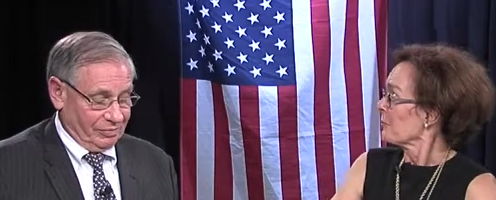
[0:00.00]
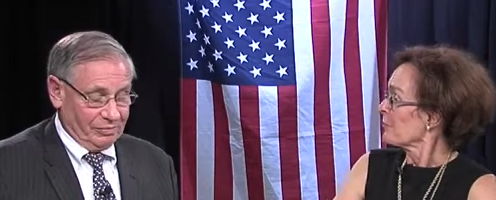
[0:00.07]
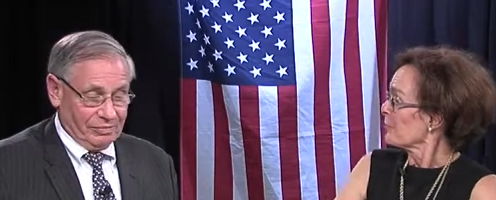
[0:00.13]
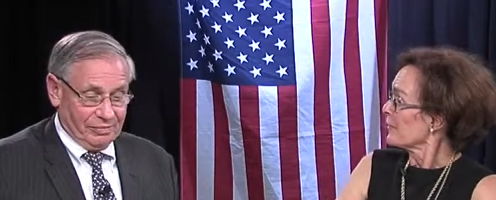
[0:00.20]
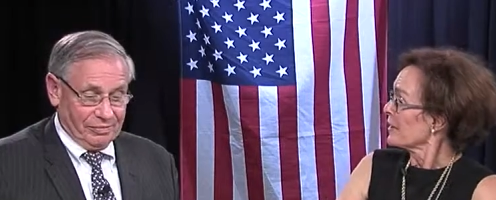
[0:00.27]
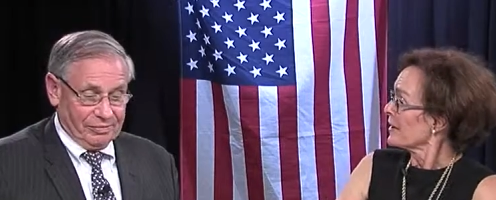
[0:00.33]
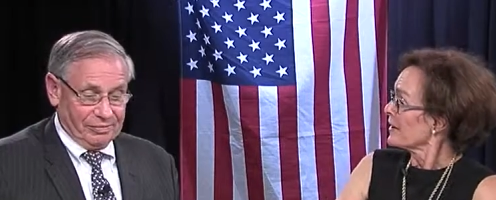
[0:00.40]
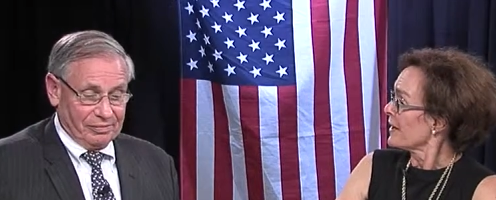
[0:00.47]

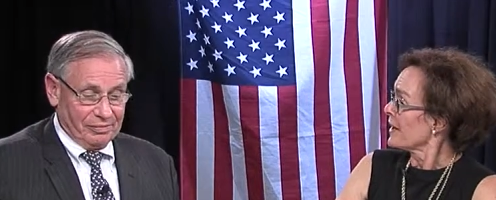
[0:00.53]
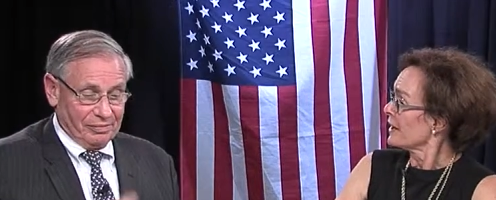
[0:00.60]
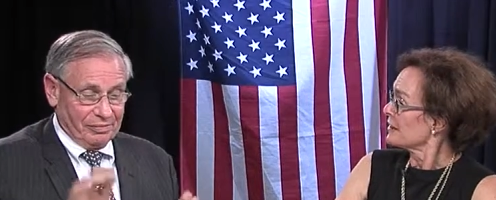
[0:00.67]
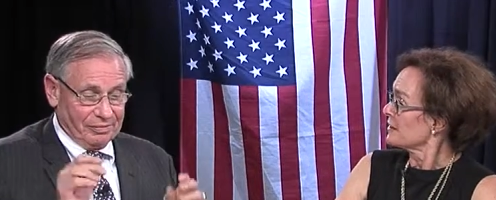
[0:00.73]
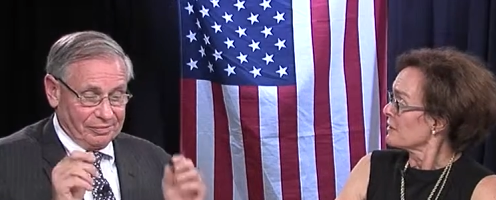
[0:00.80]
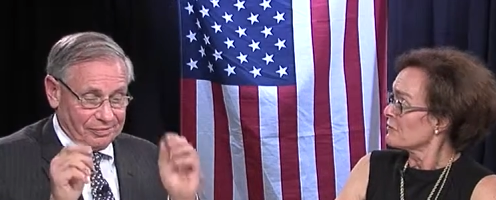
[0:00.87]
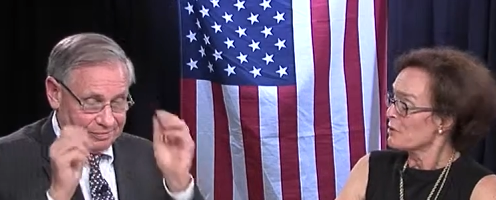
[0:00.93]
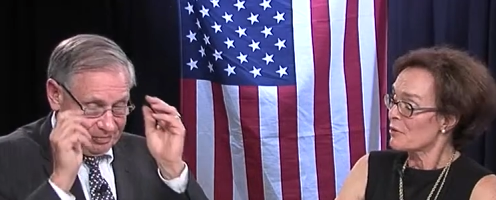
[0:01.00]
Speaker 1: Well, I
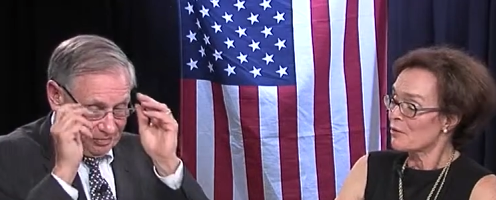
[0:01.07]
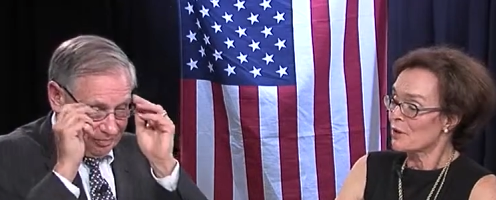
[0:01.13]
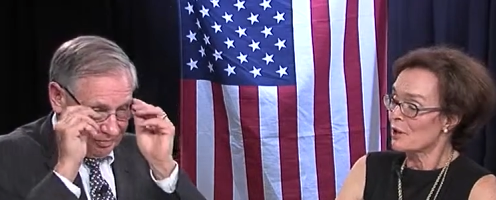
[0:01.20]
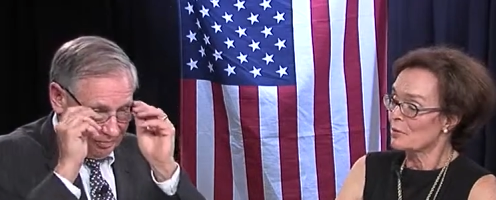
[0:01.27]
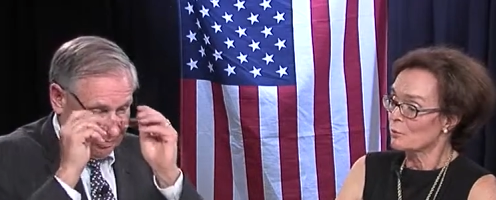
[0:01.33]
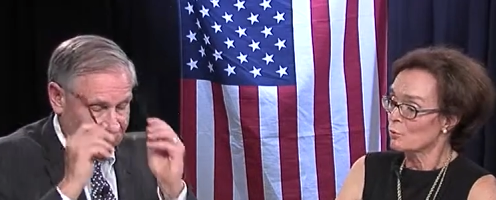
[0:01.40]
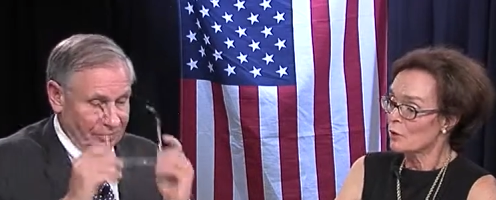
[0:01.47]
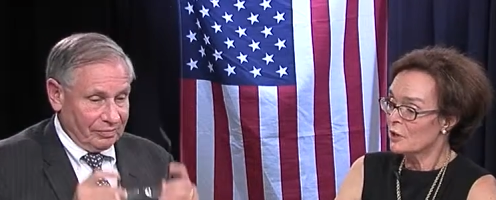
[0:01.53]
never
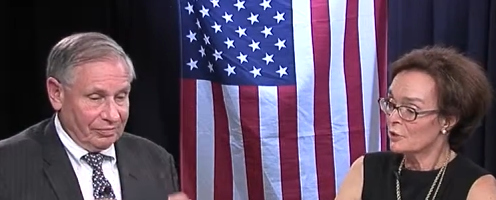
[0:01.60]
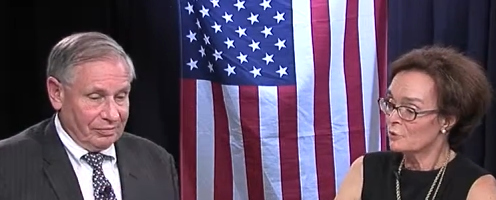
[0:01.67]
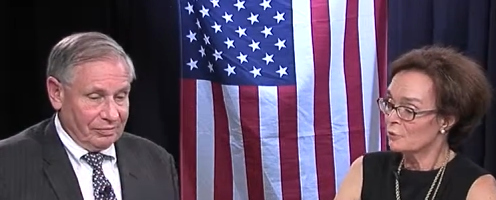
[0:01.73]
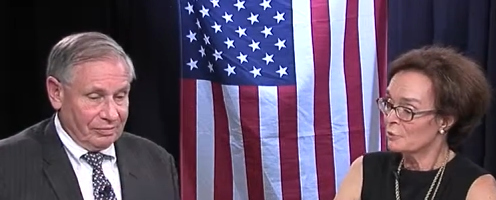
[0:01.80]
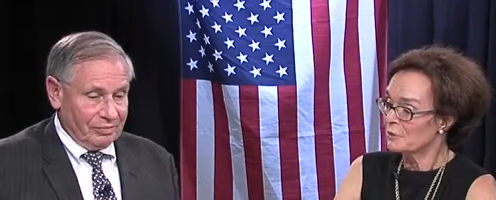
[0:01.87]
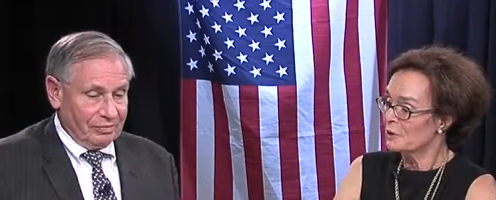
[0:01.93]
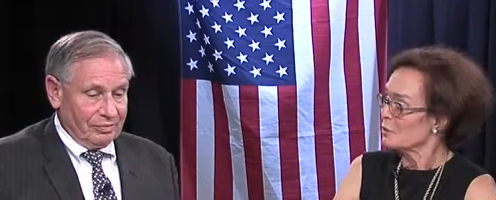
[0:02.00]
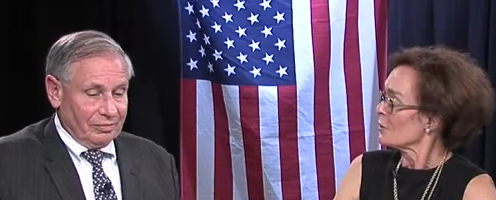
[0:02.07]
thought water
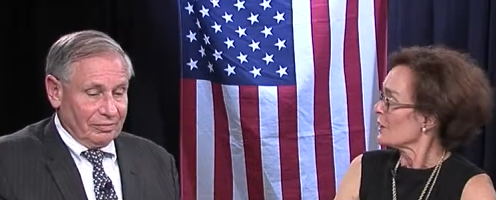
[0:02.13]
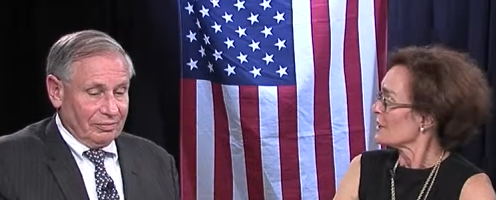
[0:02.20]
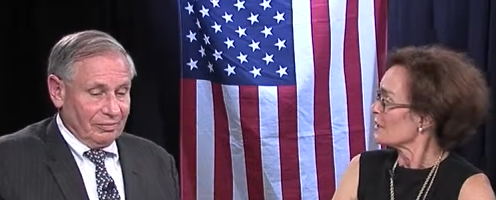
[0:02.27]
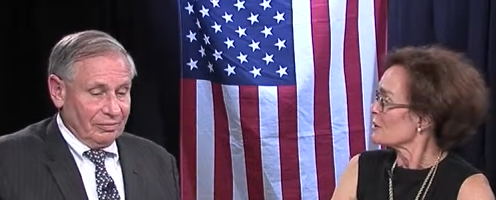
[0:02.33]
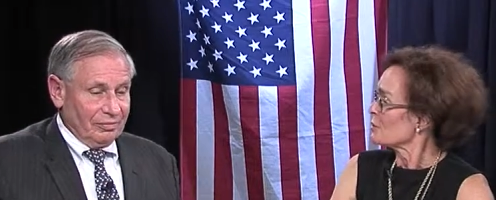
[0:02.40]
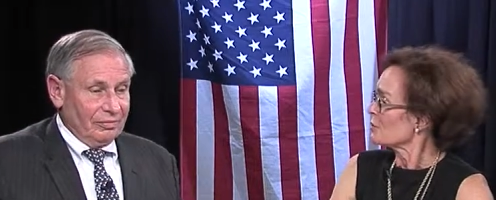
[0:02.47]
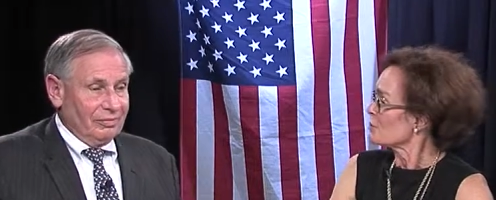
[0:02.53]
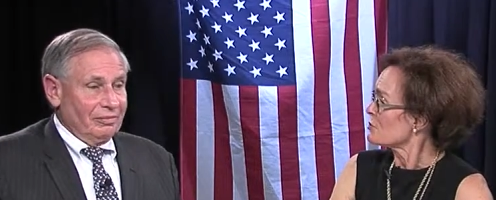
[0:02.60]
would be quite
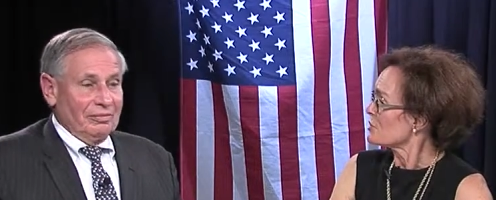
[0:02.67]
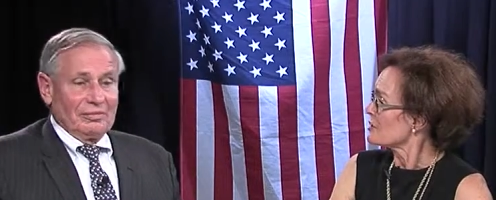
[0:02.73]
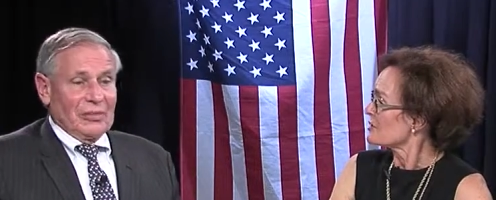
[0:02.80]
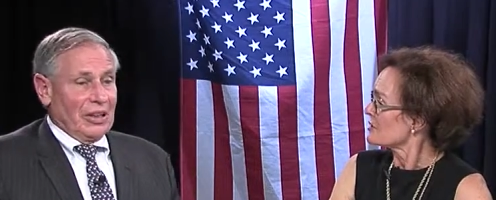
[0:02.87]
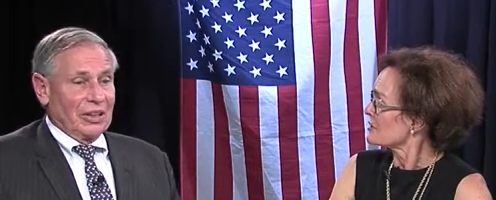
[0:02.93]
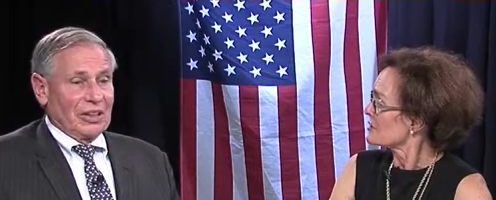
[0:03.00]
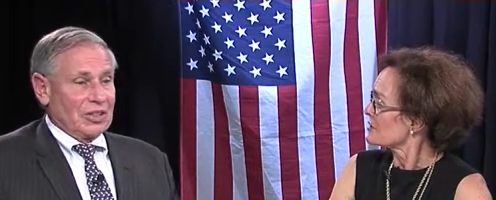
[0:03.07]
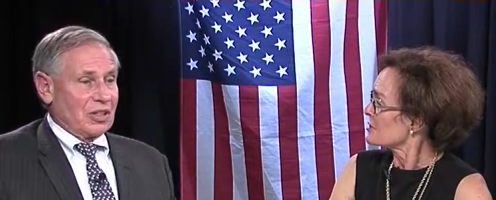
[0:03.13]
so
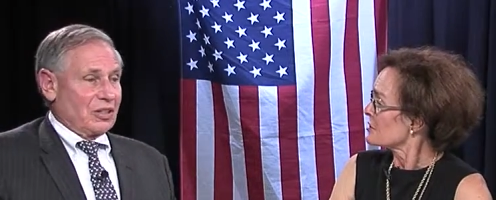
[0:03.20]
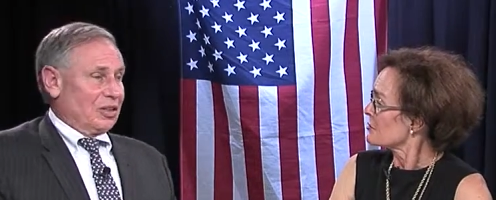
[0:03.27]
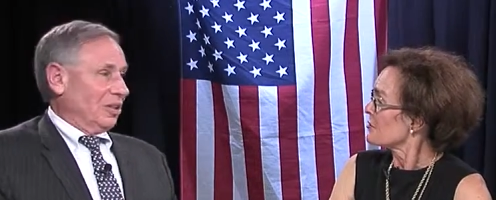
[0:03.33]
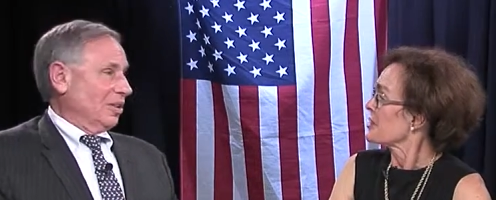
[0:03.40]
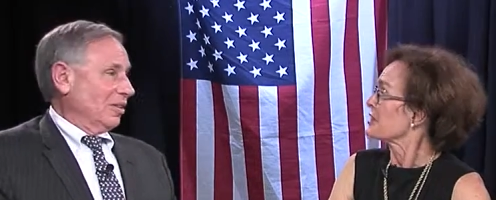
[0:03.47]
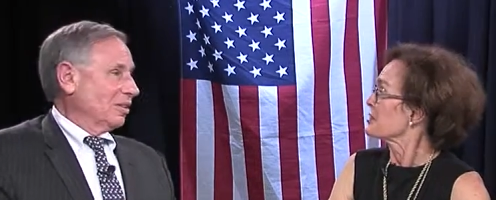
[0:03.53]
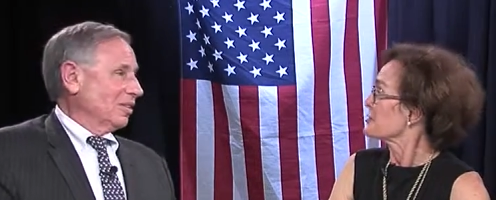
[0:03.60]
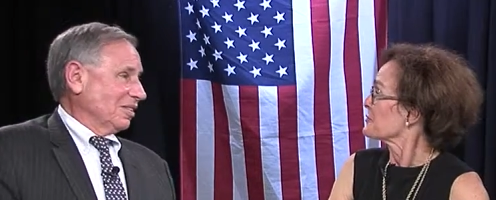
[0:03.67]
interesting. So
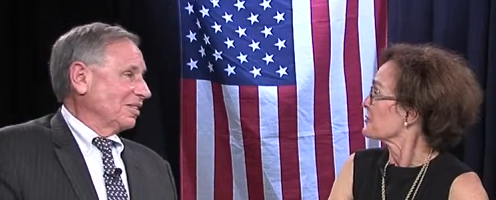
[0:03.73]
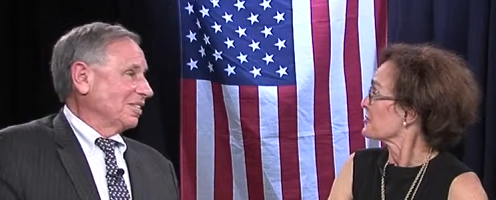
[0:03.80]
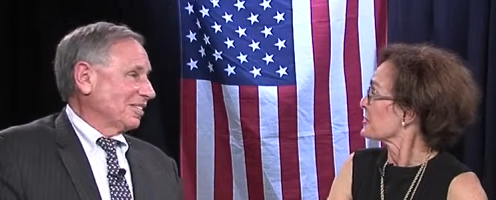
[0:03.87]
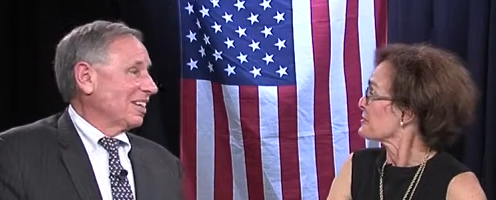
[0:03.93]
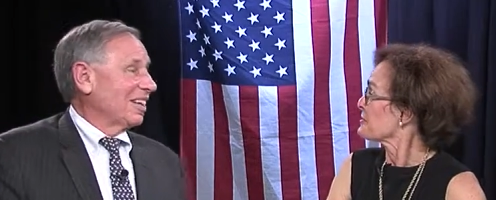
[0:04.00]
thank you very